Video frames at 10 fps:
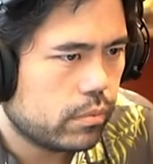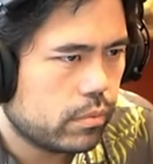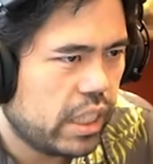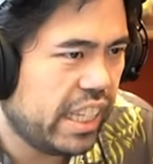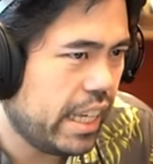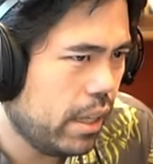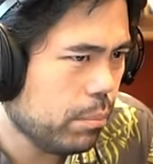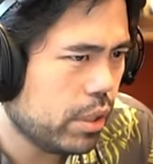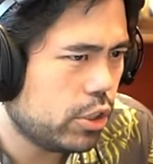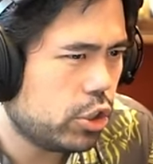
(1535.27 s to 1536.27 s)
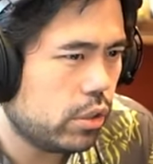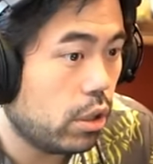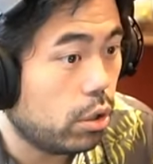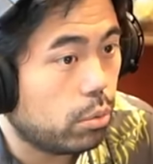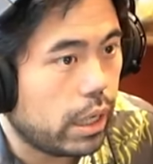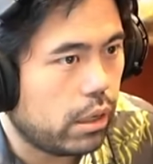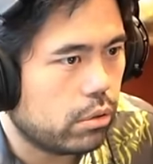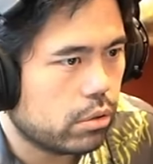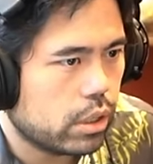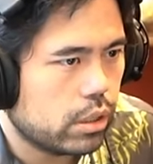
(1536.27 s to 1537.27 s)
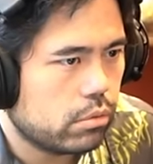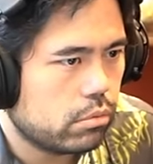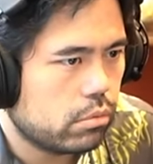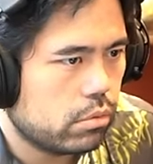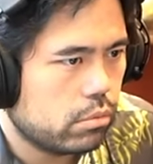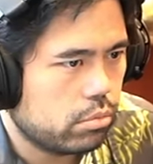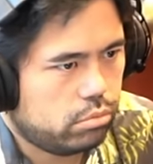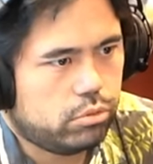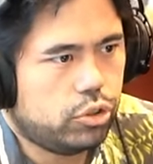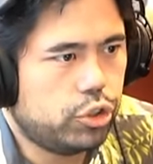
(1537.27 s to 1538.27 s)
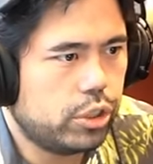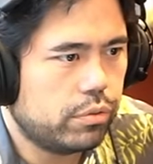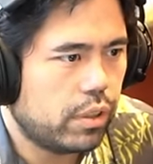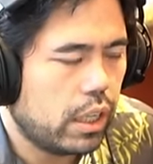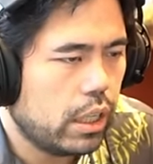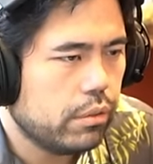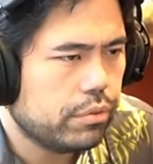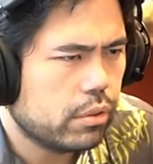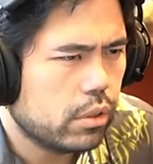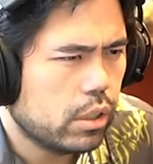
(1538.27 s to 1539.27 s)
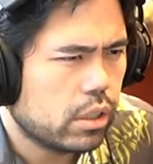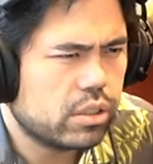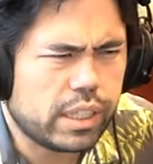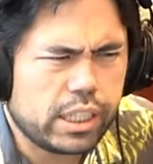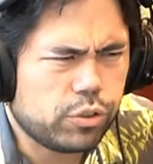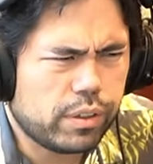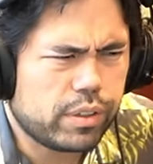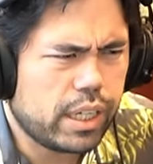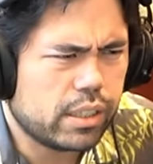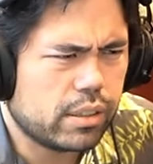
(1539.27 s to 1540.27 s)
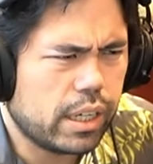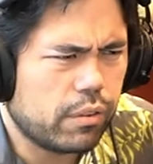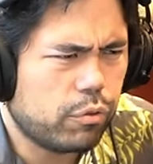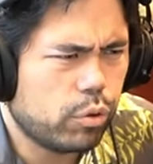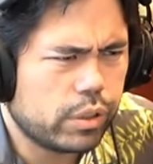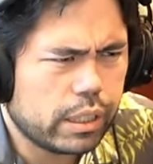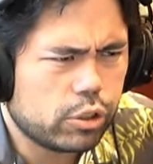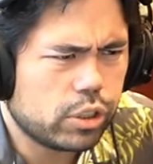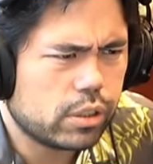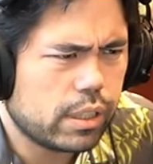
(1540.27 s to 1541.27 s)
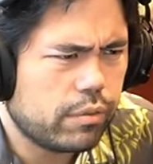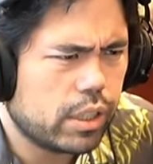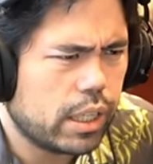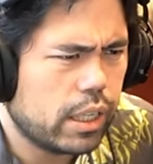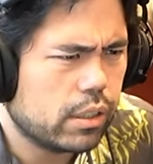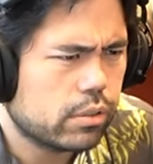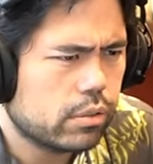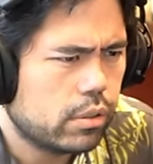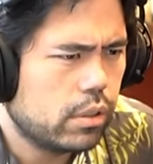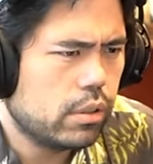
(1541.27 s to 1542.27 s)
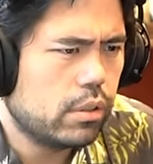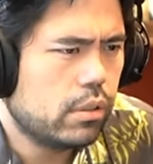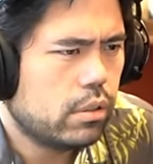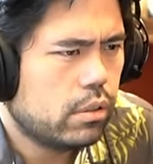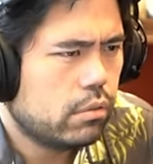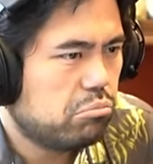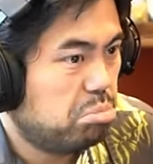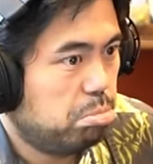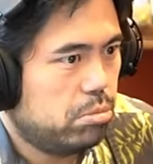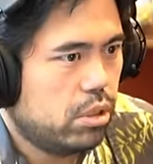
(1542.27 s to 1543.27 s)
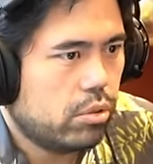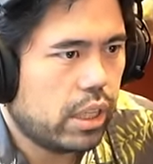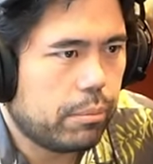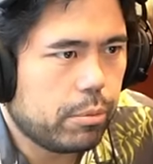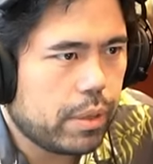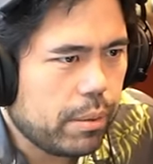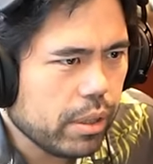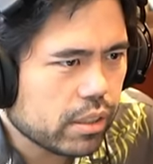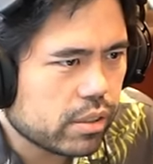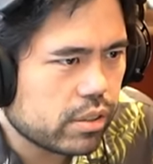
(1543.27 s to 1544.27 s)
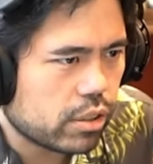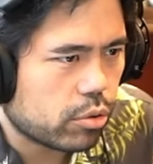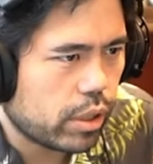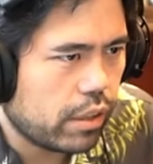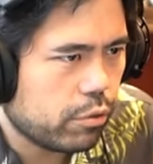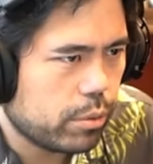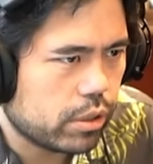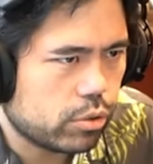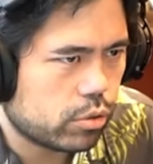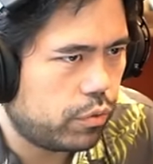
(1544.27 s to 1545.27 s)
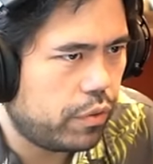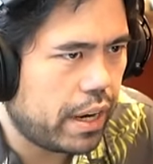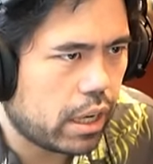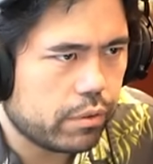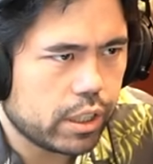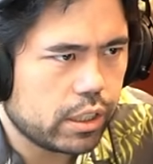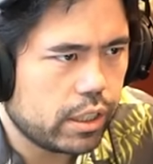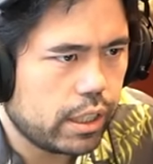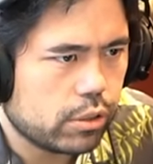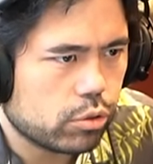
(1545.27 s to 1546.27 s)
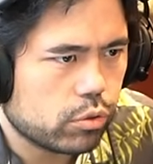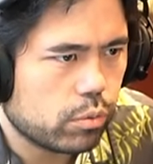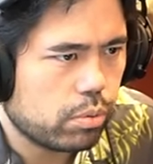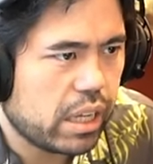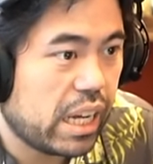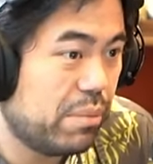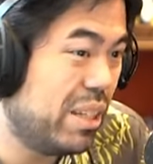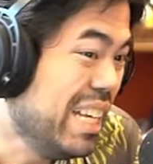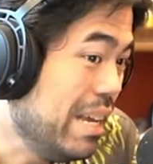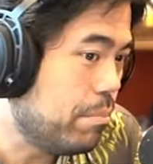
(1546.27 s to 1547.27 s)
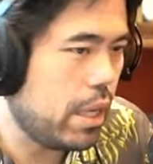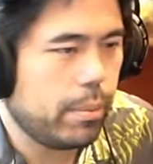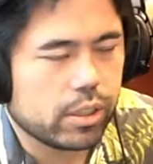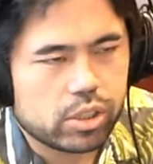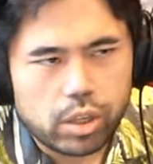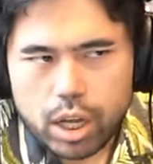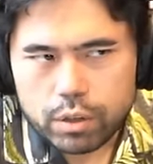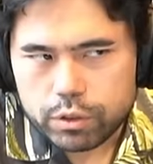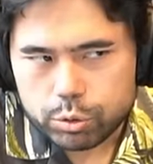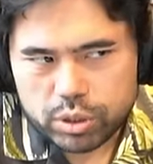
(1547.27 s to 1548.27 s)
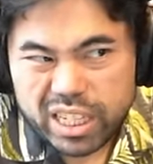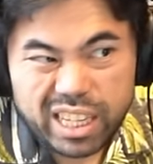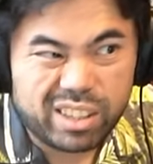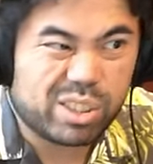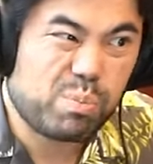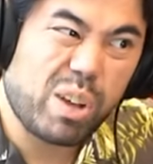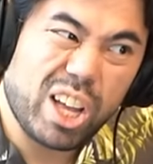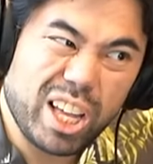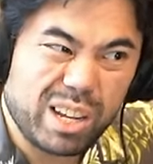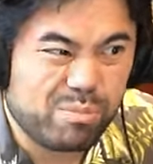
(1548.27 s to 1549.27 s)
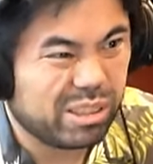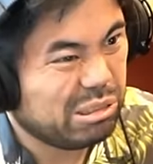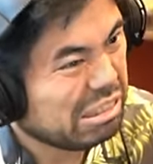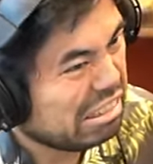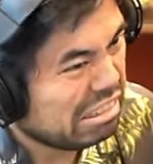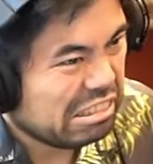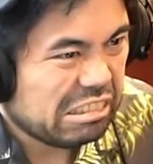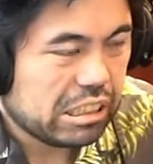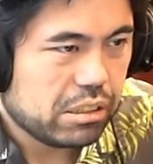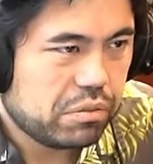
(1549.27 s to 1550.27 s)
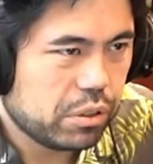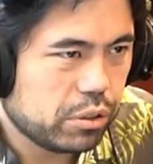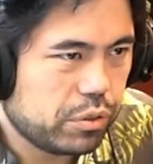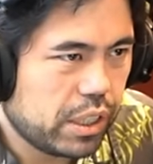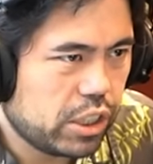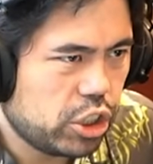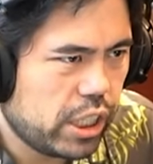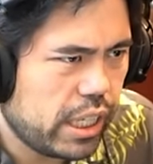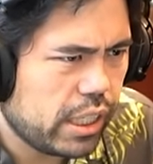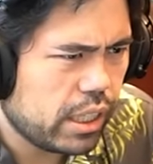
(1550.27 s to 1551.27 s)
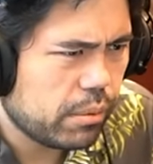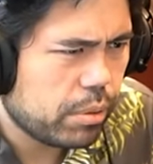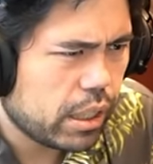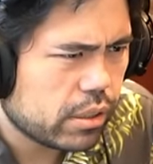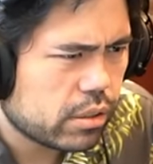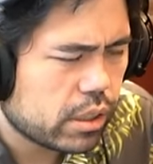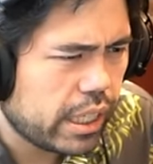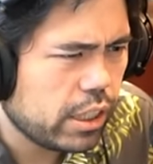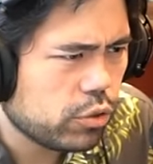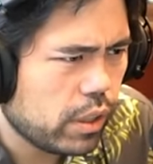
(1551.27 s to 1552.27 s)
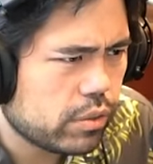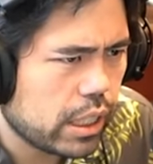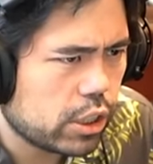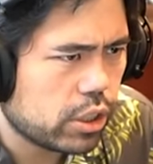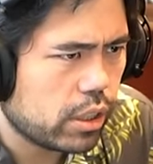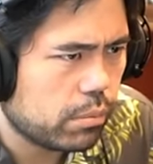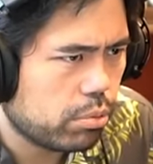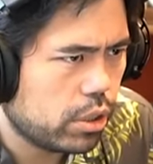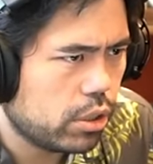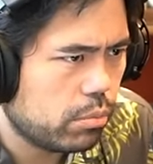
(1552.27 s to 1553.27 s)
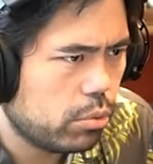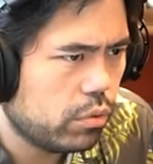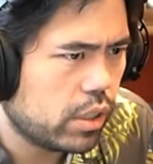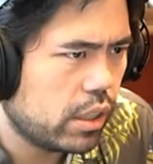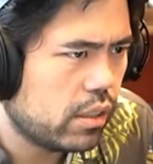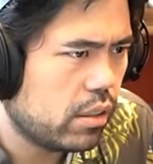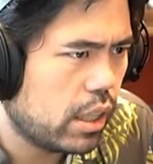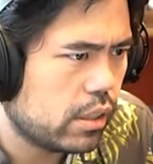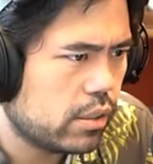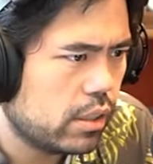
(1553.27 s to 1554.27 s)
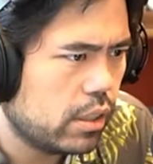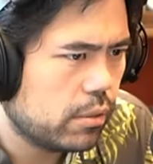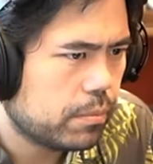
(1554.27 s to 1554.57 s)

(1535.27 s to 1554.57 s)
he can play g oh wow okay g5 because knight h5 takes knight f4 now g7 hangs okay I mean maybe this isn't great for me this looks very very dangerous for black I mean maybe a Stockfish would take this pawn but feels very shaky at best knight h5 is actually I think a pretty good move that I did not see